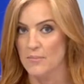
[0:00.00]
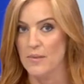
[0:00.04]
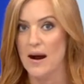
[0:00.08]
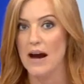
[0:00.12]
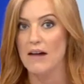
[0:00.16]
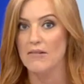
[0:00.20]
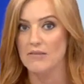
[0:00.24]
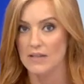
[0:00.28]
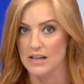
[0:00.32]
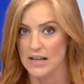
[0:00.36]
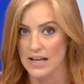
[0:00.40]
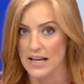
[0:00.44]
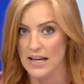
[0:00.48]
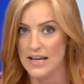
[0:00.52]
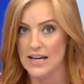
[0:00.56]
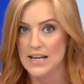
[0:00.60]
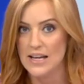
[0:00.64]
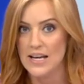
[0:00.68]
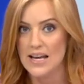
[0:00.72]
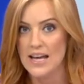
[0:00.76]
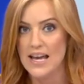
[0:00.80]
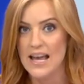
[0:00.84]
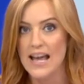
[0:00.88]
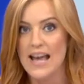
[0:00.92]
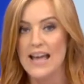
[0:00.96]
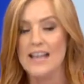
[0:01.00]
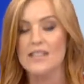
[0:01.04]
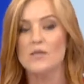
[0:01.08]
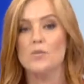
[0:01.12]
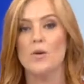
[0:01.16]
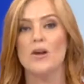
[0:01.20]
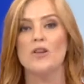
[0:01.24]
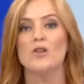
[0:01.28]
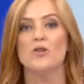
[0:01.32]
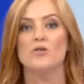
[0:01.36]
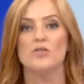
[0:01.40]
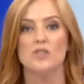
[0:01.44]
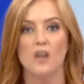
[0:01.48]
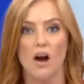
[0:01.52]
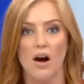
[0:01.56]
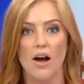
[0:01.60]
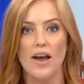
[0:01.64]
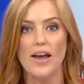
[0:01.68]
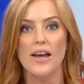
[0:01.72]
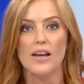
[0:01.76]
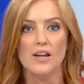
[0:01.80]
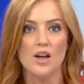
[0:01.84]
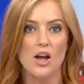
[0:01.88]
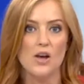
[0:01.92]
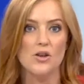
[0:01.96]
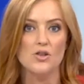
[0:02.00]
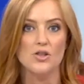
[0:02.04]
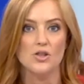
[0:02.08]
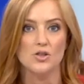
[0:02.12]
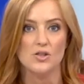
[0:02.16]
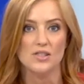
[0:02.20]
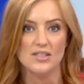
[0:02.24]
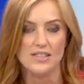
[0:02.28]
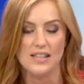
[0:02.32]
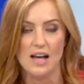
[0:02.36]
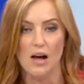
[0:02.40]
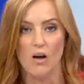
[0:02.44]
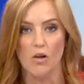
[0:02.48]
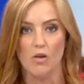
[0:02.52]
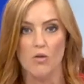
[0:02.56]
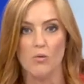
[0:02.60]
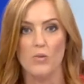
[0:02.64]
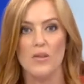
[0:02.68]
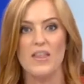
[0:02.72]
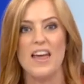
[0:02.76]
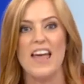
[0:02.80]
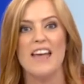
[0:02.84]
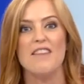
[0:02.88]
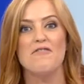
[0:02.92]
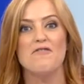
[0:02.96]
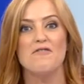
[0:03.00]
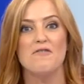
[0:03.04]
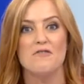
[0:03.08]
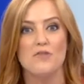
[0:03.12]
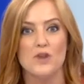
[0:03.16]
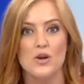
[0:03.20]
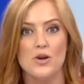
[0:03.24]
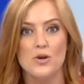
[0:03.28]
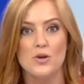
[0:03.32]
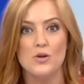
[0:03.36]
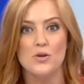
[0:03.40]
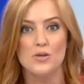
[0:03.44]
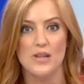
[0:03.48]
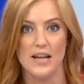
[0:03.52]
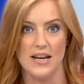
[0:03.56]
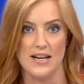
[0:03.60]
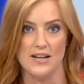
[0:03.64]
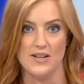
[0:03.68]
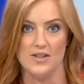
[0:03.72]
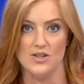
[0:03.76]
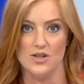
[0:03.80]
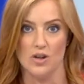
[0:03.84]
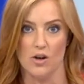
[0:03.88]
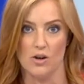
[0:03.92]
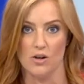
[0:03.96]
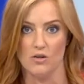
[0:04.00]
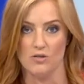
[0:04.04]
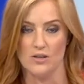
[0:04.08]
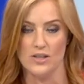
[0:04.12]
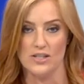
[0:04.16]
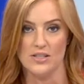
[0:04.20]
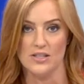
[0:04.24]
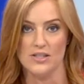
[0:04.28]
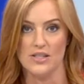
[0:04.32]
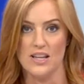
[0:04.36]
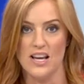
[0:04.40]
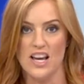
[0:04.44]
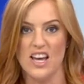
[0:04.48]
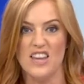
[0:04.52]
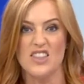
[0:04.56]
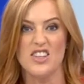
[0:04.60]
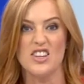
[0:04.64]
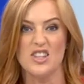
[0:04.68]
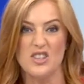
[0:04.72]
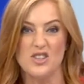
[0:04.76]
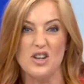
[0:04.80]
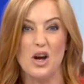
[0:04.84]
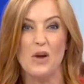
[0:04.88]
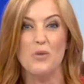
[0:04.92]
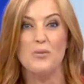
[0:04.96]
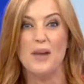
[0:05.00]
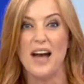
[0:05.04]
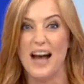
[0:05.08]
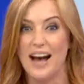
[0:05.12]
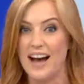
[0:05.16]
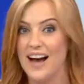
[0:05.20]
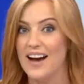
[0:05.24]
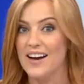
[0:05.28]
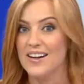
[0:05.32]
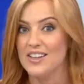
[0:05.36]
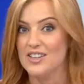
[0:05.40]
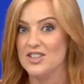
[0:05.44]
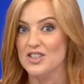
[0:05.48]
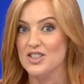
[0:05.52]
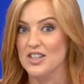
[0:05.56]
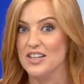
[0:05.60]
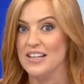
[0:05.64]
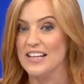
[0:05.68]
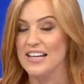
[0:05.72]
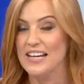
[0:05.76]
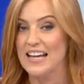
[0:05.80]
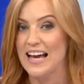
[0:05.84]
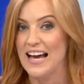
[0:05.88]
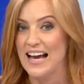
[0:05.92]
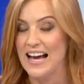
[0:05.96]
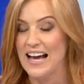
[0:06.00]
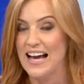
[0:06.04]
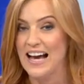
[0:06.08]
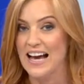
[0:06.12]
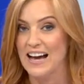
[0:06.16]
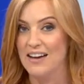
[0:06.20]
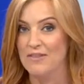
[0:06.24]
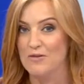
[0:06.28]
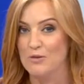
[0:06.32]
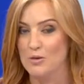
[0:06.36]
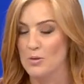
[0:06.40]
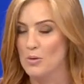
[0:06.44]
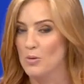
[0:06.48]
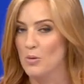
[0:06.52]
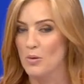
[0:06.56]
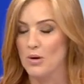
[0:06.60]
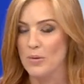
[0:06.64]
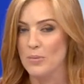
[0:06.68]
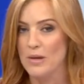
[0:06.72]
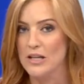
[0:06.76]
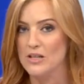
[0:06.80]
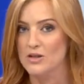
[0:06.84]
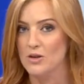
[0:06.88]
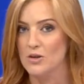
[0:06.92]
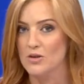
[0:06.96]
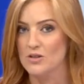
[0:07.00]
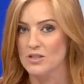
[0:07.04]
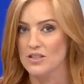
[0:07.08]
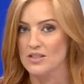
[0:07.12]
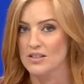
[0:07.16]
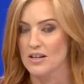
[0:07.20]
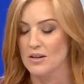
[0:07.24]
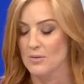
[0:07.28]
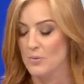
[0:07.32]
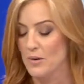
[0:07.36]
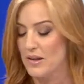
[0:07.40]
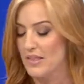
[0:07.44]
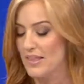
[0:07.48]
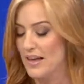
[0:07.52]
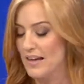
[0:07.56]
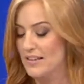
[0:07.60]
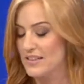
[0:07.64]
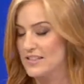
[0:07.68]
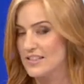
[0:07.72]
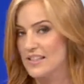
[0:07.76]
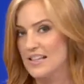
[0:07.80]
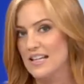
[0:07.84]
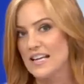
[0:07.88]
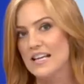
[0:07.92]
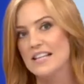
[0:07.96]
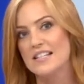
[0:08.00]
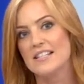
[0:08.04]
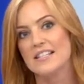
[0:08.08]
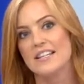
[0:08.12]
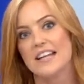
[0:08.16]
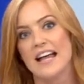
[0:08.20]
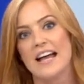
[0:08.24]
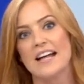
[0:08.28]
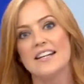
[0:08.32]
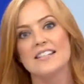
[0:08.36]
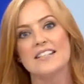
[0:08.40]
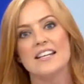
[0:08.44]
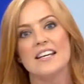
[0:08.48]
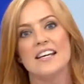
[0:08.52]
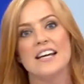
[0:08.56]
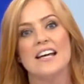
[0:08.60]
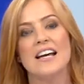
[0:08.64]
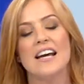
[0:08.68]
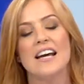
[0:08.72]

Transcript: Apparently, it's when you diagnose yourself with a food intolerance that you don't actually have. We all want to be doctors, aren't we, thanks to the internet?